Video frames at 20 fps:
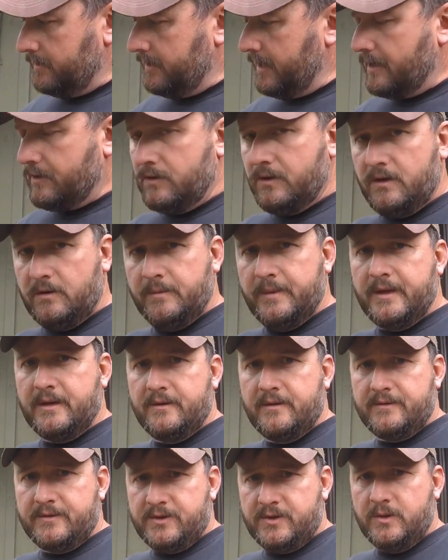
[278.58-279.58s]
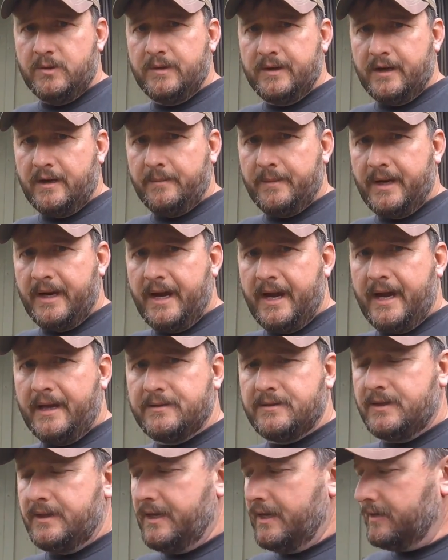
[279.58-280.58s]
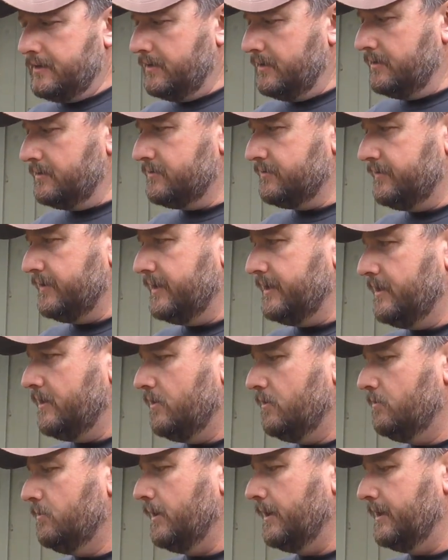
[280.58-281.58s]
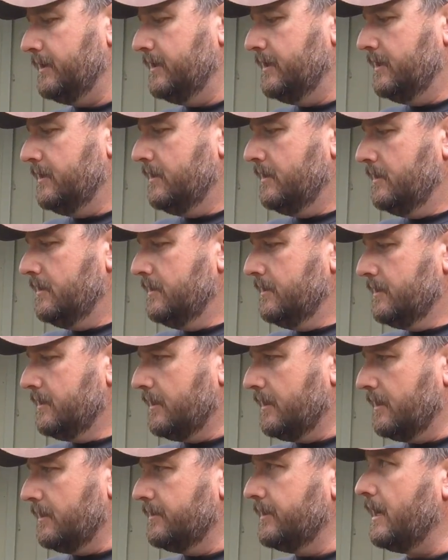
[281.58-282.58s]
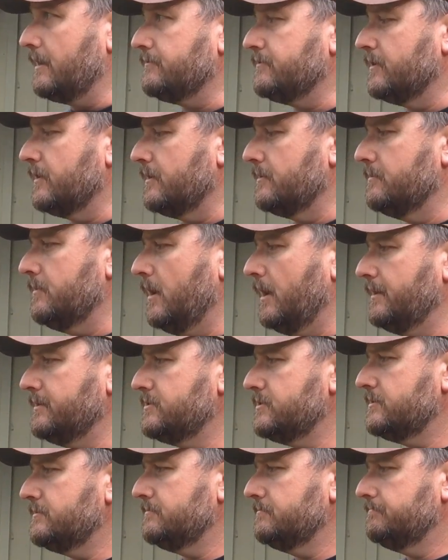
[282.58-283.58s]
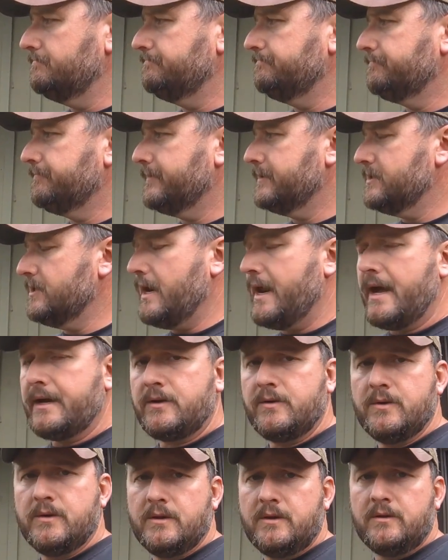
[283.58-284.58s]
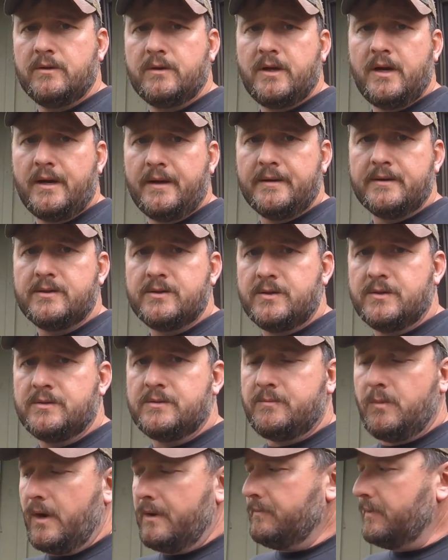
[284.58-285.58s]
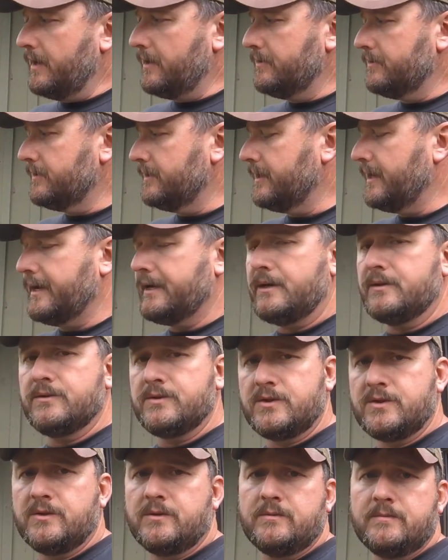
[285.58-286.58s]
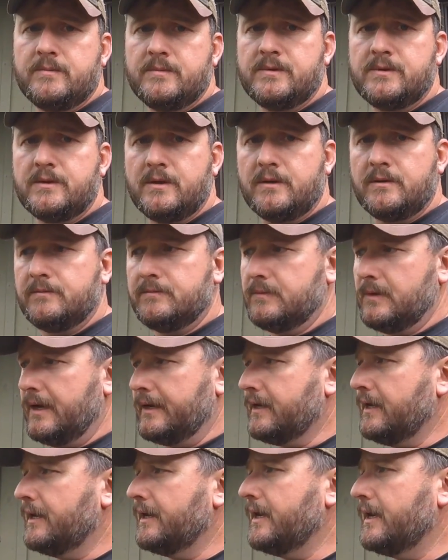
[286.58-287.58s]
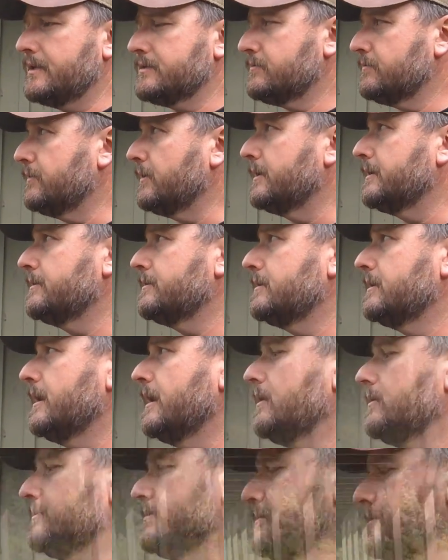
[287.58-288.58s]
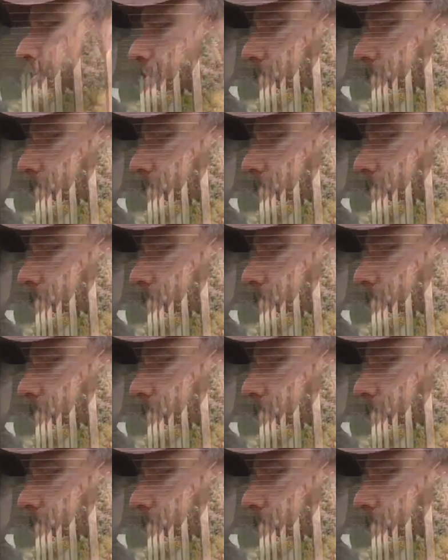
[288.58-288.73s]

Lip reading: Got a little bit of shooting I'm going to add to the end of this video, but not very much. It's an accurate little gun. It shoots way better than I can shoot, so I can't ask for anything else.